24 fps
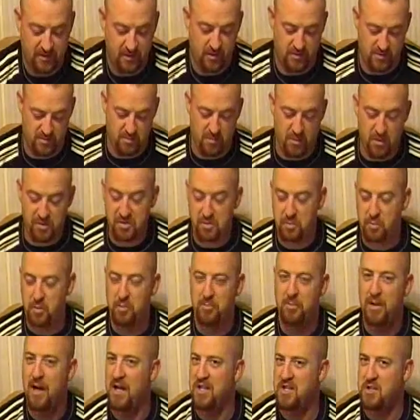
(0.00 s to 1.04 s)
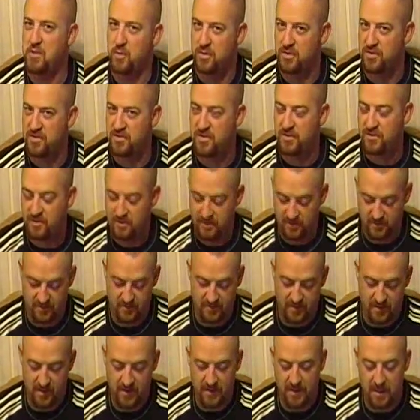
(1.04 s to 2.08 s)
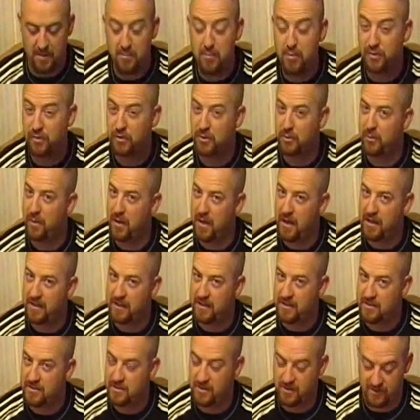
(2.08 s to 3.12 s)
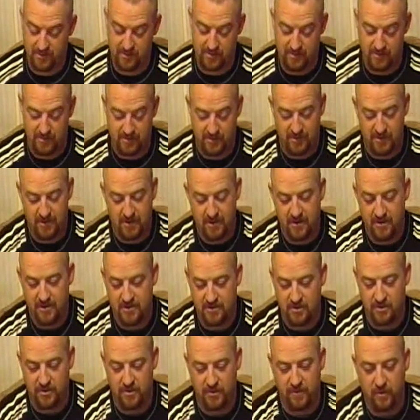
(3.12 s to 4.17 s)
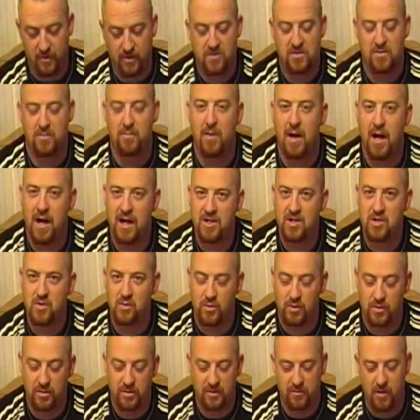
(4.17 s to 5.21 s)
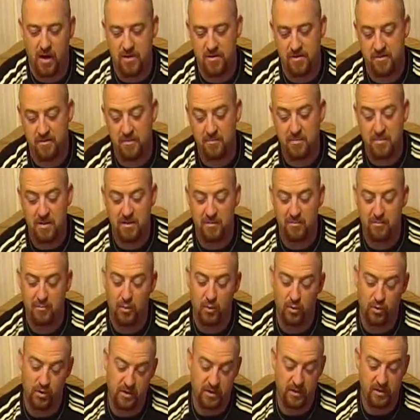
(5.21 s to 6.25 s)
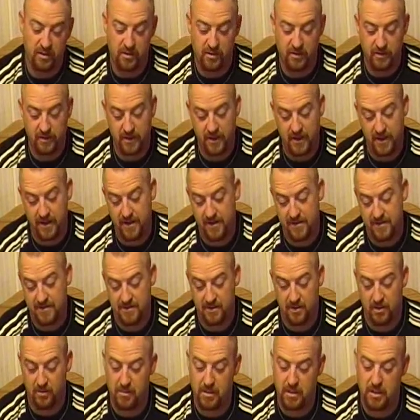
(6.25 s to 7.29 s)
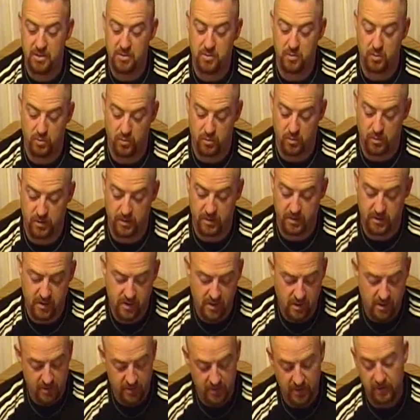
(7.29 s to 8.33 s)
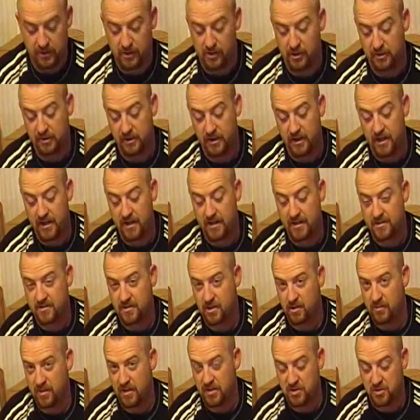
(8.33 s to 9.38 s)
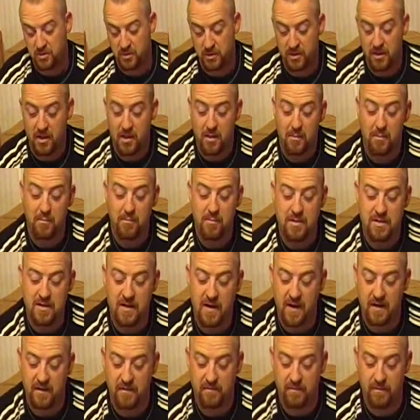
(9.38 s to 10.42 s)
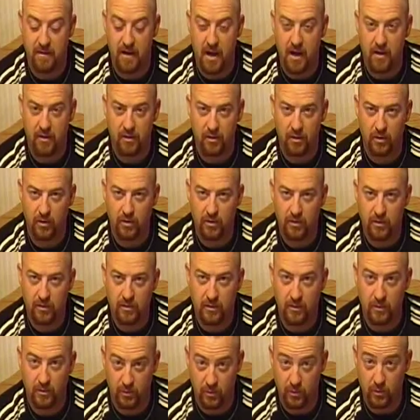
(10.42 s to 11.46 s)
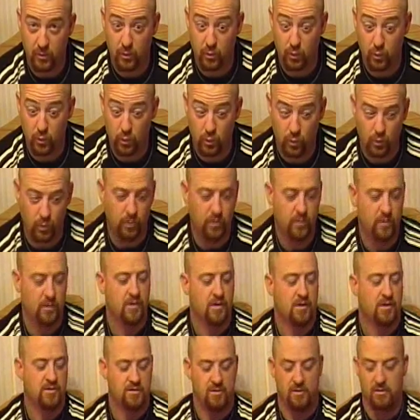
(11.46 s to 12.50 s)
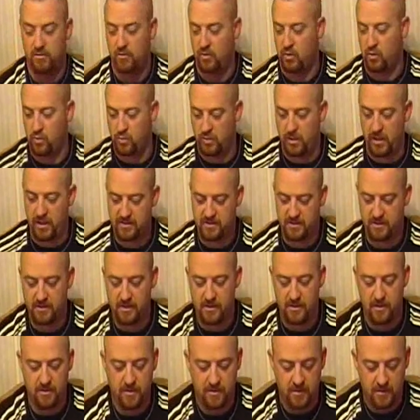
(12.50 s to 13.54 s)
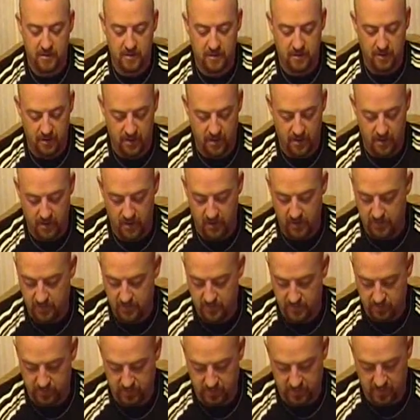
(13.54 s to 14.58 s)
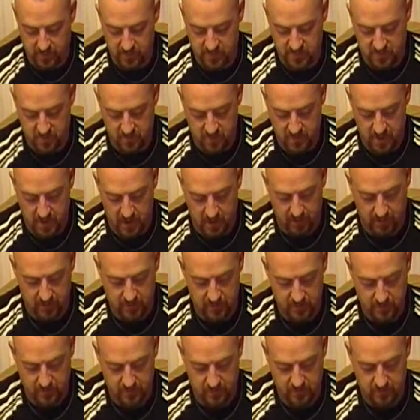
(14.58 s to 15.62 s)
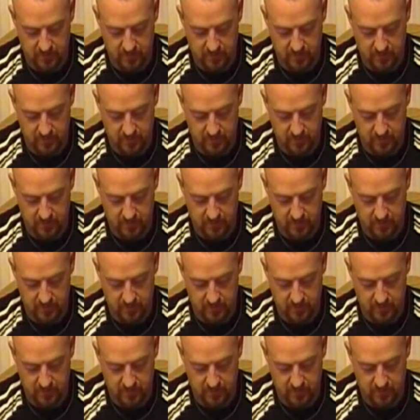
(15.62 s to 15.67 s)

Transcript: There's multiple modules and they build upon each other. So the first module, rather than being boring and calling it ASL Module 1, they called it ASL Module 1 Beyond Valor. Ooh, no plastic needed. Alright, so what comes in the box?